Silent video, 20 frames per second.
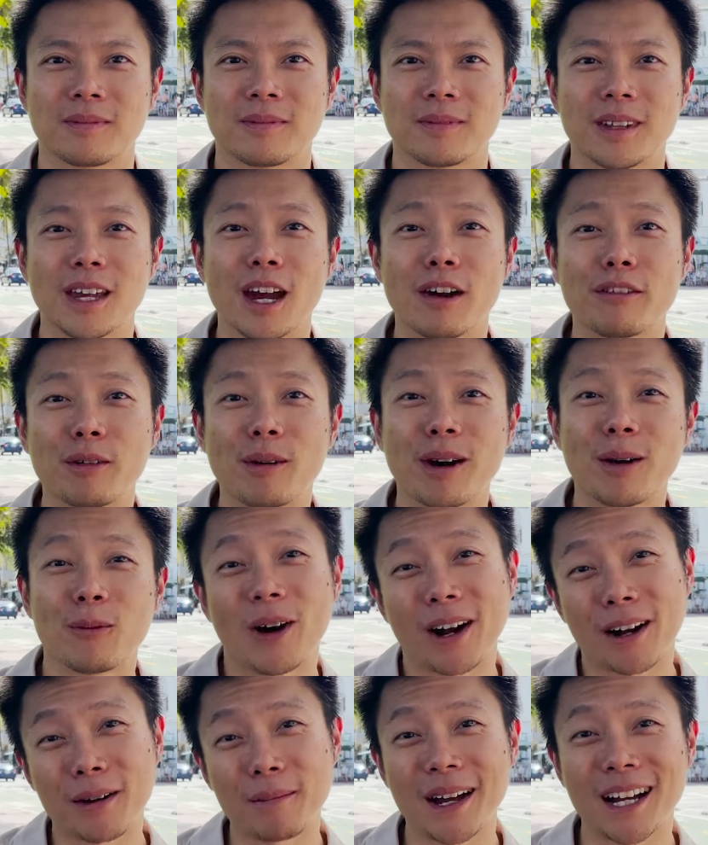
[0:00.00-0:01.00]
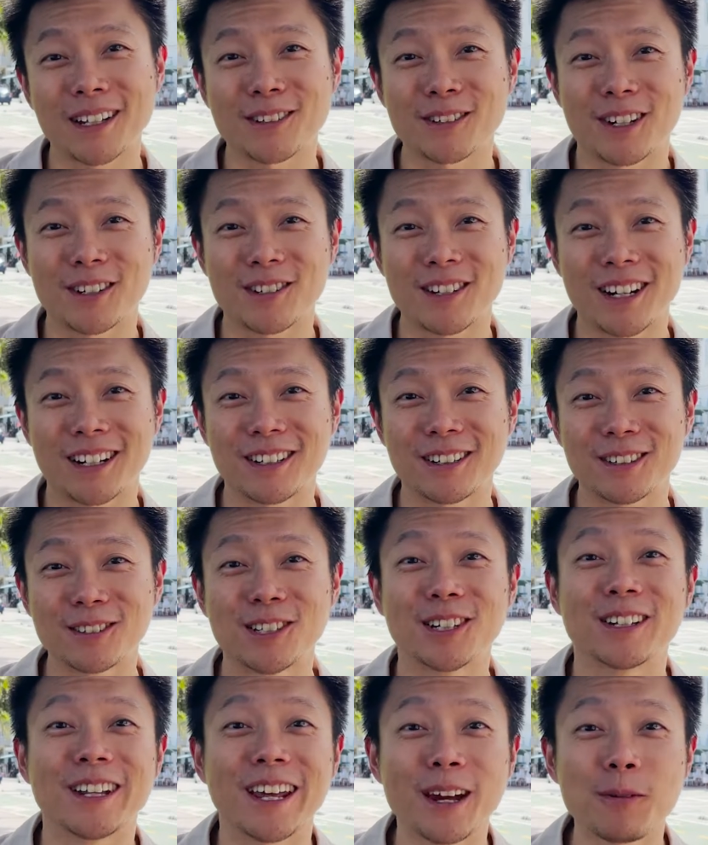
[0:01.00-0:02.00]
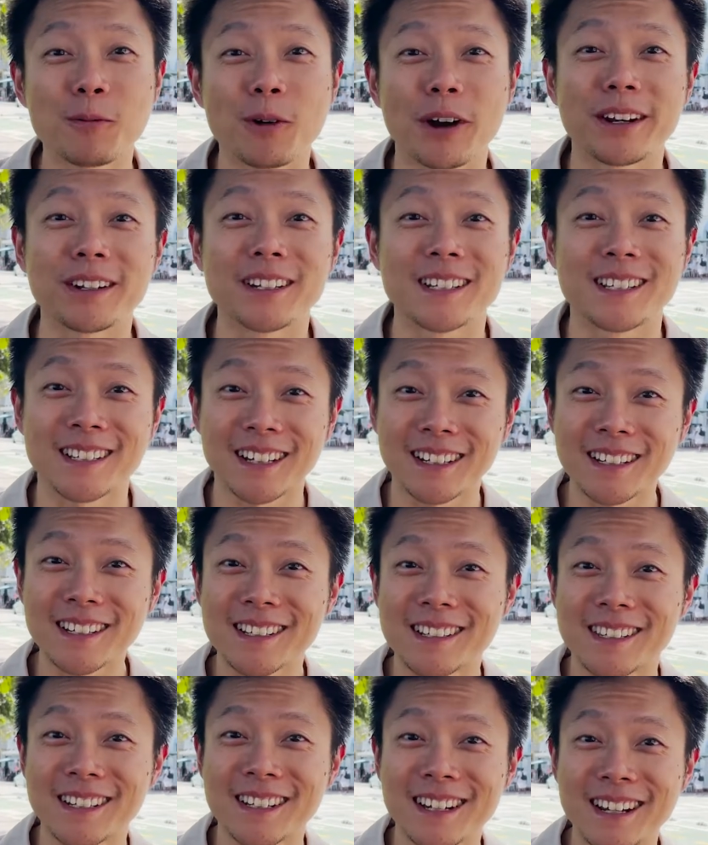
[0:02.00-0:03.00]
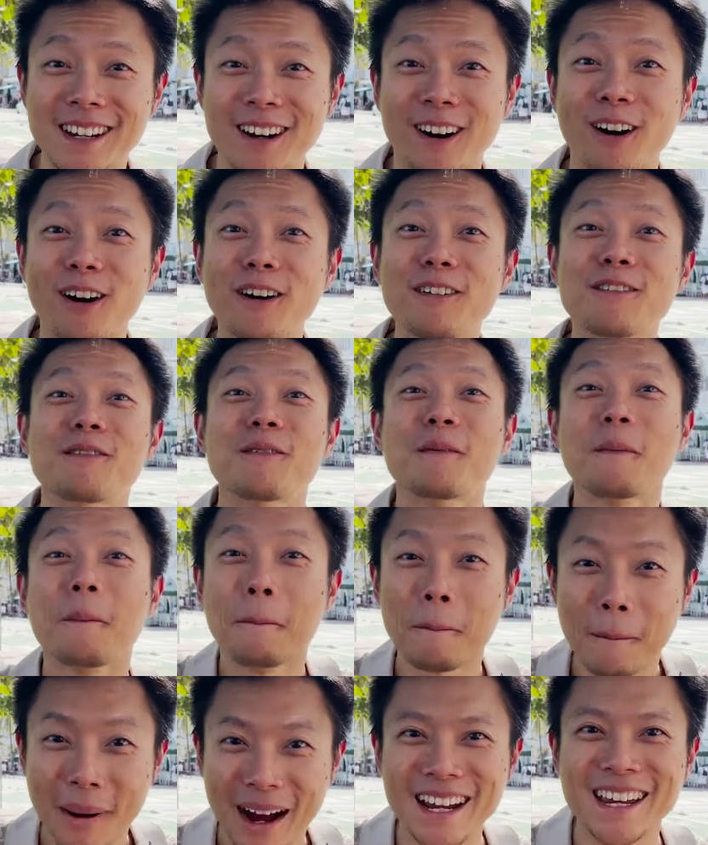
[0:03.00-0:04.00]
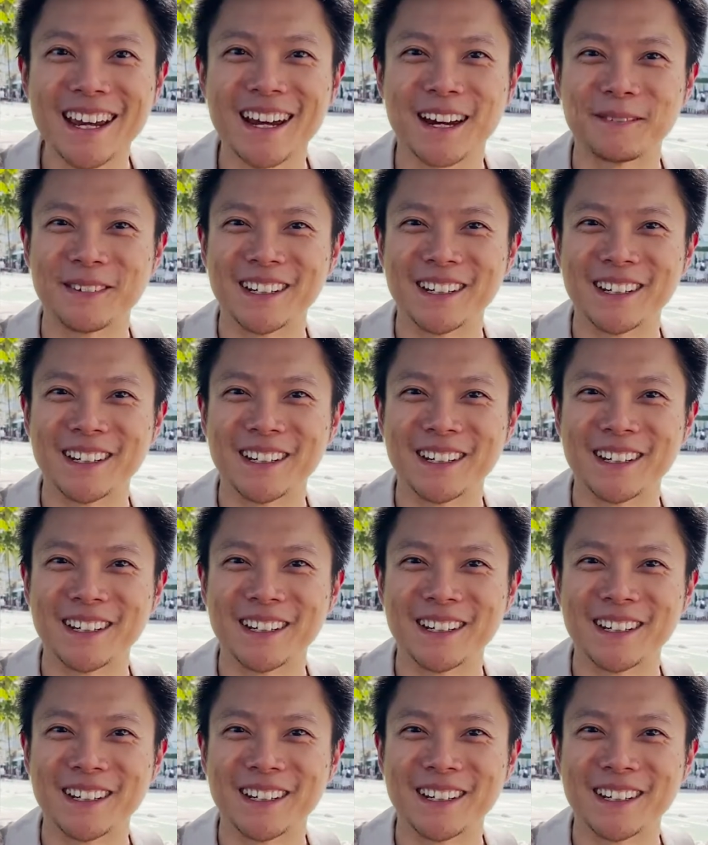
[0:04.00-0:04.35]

Hey everyone, welcome back to our channel. Today we're in the sunny city of Miami.